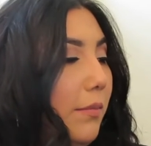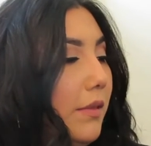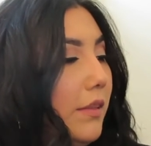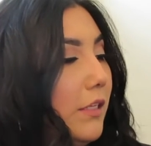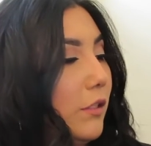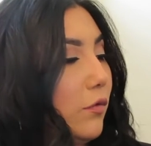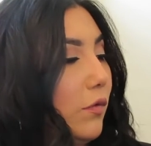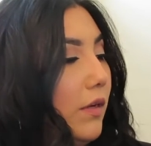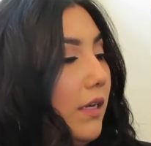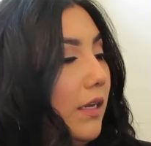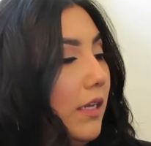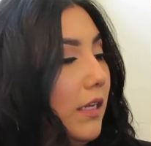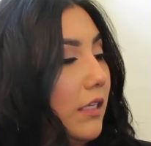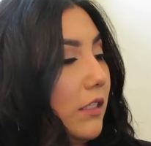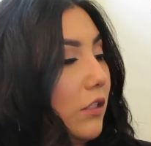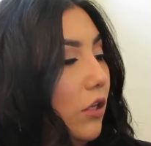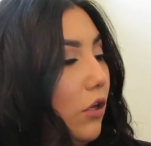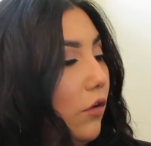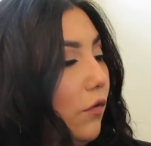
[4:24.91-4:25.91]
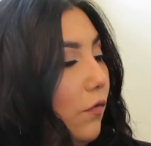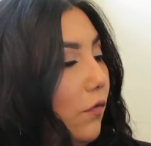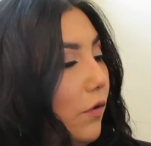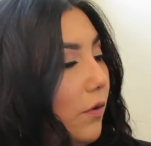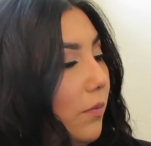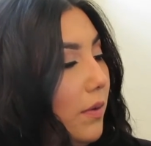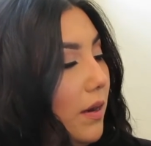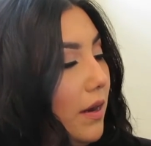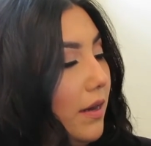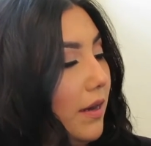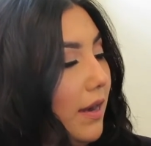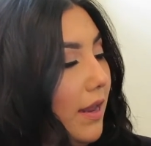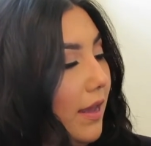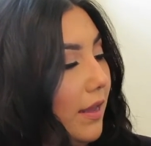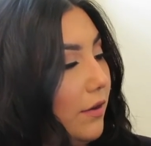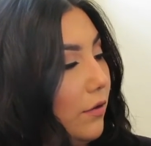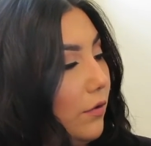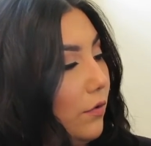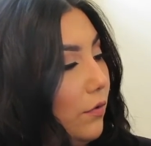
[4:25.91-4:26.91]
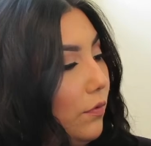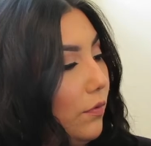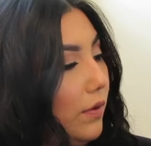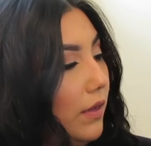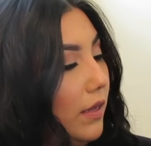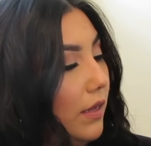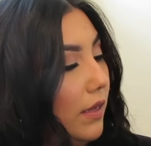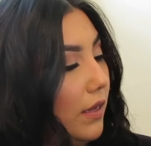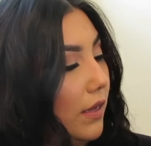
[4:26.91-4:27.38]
This one is from Nano